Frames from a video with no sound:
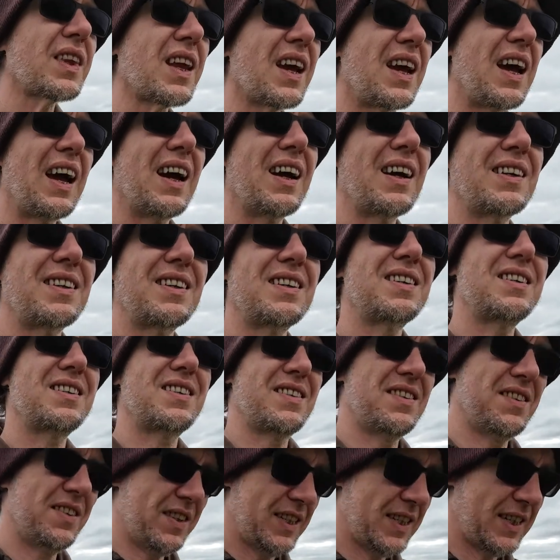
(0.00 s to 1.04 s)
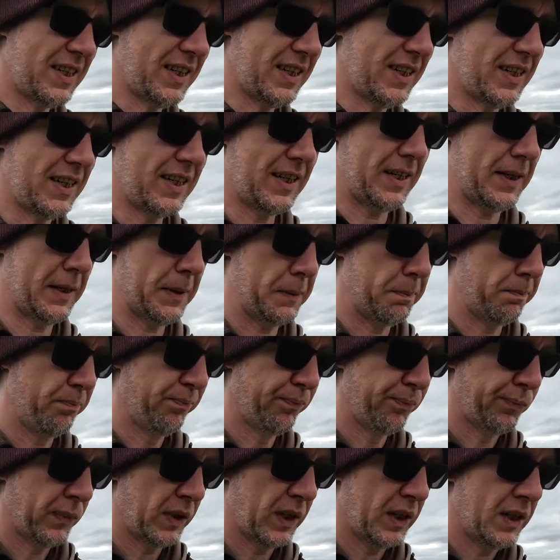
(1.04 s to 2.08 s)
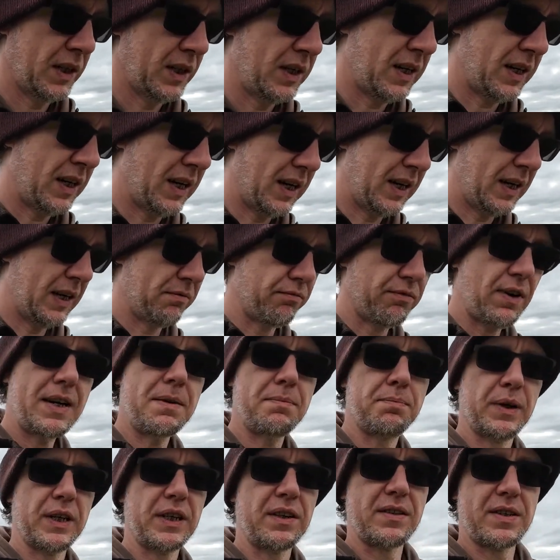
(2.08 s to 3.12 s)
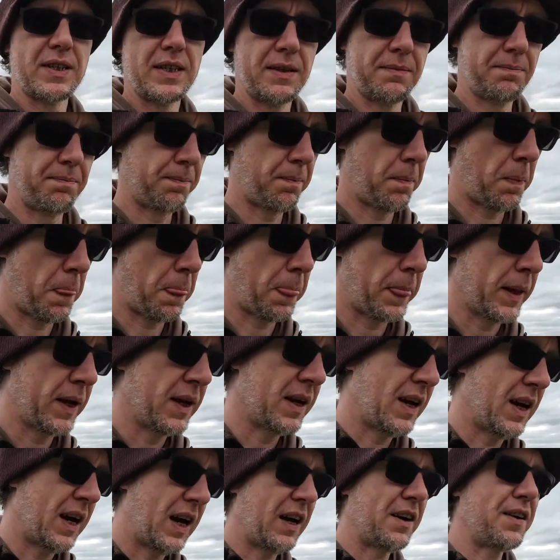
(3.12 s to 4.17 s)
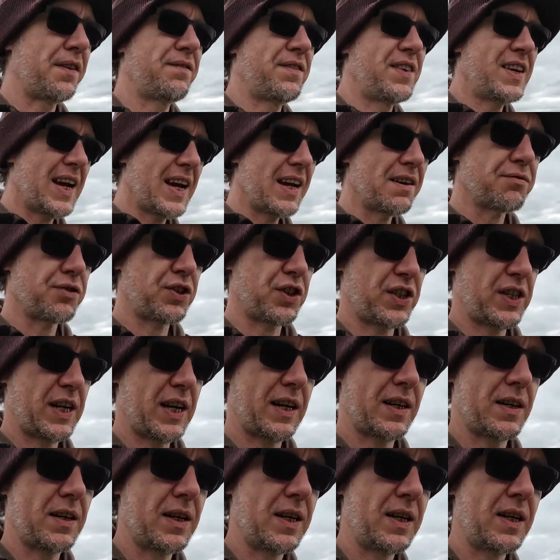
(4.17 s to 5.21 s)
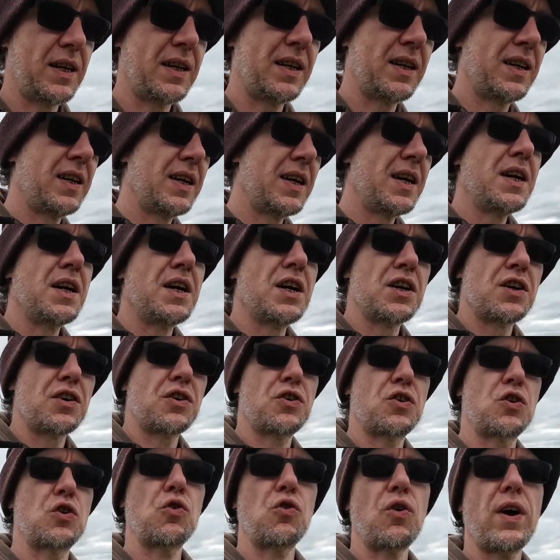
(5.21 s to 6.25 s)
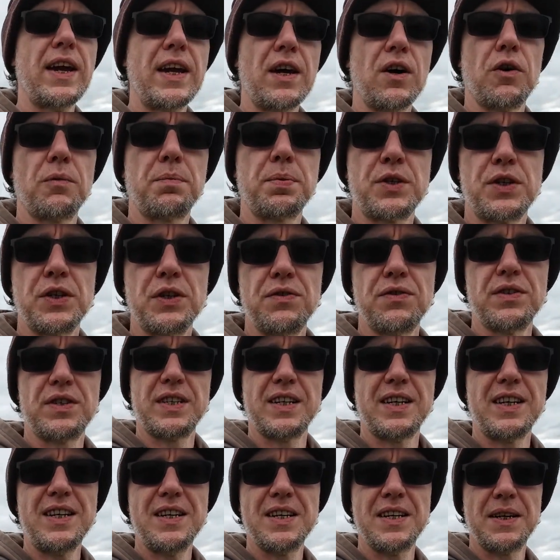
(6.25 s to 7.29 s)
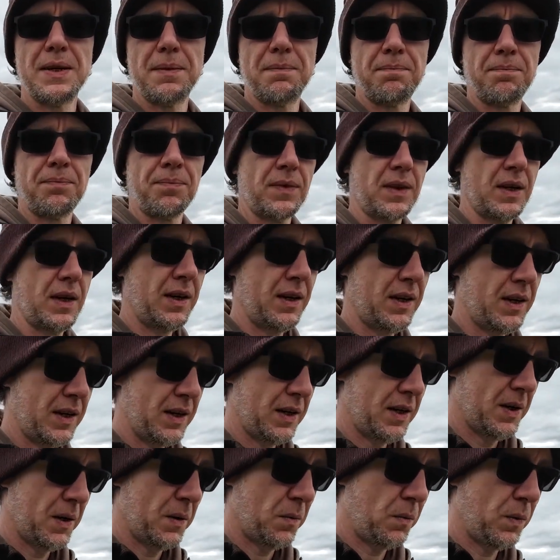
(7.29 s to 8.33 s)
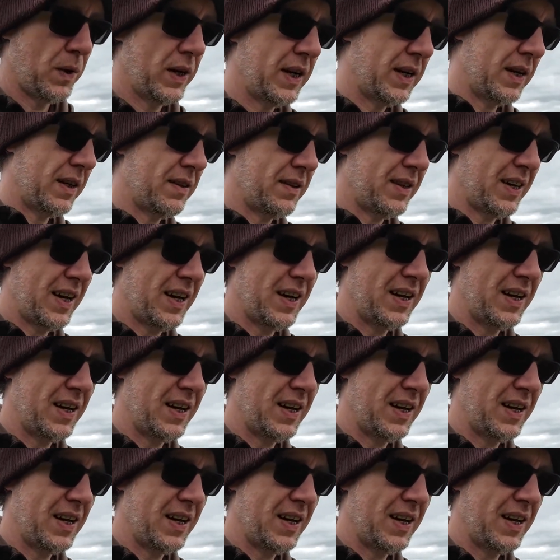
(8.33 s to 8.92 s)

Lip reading: and the reed bunting, and I've now just had a great opportunity with